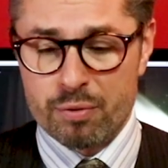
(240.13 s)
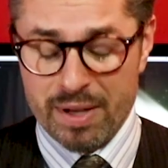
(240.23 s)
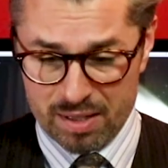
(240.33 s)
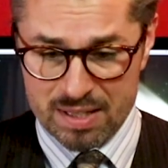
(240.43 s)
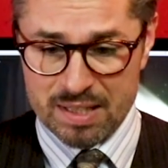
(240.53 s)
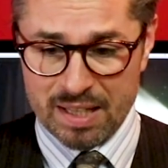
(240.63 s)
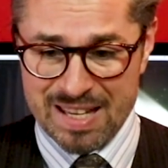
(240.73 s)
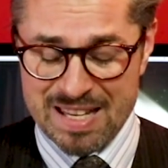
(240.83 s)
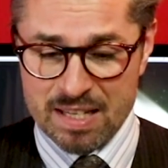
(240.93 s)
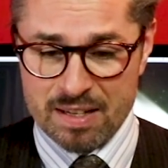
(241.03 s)
realistic
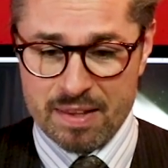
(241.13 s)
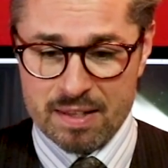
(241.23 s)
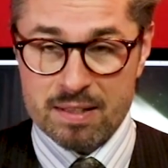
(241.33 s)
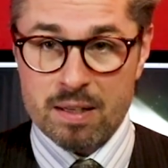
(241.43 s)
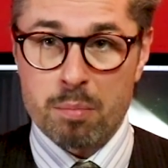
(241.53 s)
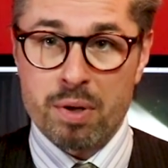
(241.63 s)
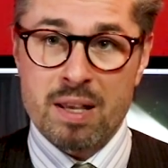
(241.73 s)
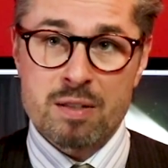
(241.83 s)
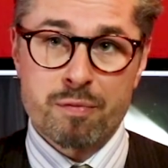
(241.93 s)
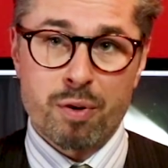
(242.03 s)
is it that somebody
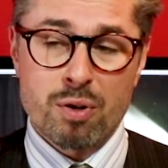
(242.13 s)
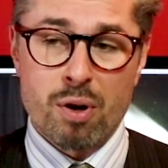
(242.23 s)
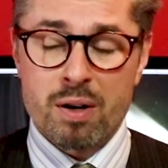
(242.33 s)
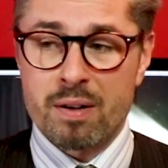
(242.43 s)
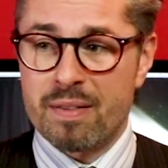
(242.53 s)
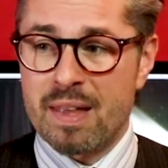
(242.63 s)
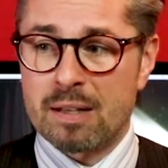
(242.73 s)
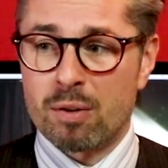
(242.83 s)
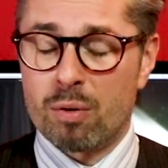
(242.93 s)
has forgotten that